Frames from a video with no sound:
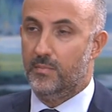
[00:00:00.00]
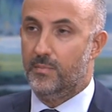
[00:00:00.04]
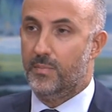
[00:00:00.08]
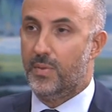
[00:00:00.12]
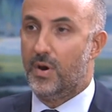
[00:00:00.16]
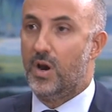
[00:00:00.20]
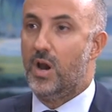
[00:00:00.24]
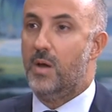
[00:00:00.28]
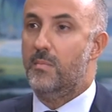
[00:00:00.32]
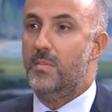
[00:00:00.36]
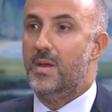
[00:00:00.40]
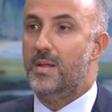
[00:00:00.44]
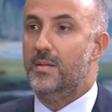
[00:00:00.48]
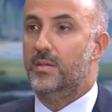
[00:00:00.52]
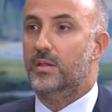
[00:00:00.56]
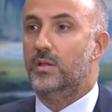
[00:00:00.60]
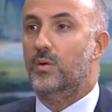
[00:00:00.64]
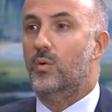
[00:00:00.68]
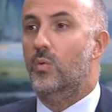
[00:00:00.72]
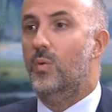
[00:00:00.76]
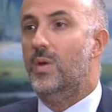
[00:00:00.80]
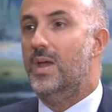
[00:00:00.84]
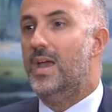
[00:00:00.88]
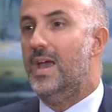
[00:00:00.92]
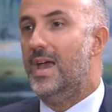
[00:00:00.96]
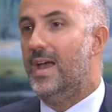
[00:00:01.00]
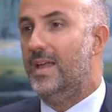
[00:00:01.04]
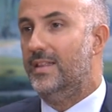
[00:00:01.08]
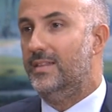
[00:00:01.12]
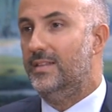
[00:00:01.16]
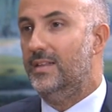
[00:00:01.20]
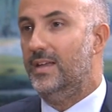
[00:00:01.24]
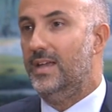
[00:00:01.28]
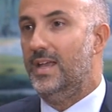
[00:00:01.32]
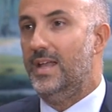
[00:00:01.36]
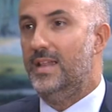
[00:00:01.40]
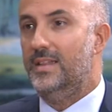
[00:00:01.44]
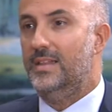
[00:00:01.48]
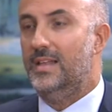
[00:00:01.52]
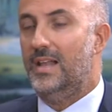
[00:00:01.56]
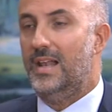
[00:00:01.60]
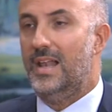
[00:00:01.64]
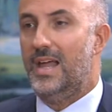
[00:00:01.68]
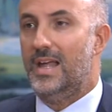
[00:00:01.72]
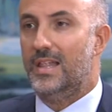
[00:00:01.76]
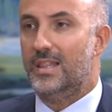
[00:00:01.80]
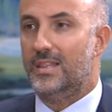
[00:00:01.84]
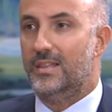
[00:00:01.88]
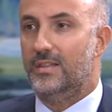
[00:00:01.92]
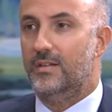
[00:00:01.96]
problems we had in the
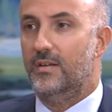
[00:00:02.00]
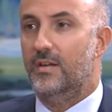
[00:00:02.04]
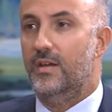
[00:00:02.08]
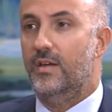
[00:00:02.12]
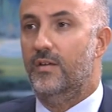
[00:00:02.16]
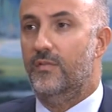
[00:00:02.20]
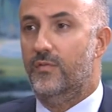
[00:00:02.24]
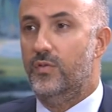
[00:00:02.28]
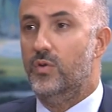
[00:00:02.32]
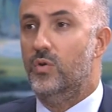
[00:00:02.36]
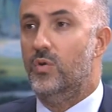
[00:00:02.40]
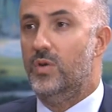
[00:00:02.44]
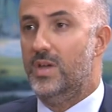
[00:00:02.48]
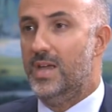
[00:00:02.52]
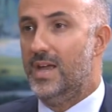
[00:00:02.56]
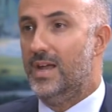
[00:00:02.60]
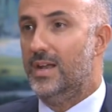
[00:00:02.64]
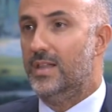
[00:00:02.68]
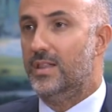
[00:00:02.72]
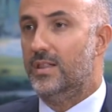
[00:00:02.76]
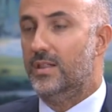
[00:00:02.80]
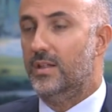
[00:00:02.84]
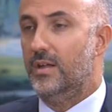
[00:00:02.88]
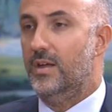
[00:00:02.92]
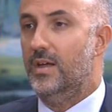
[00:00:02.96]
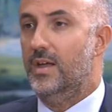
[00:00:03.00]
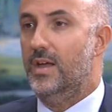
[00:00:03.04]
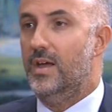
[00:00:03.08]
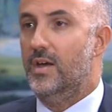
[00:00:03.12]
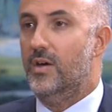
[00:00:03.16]
last few years uh,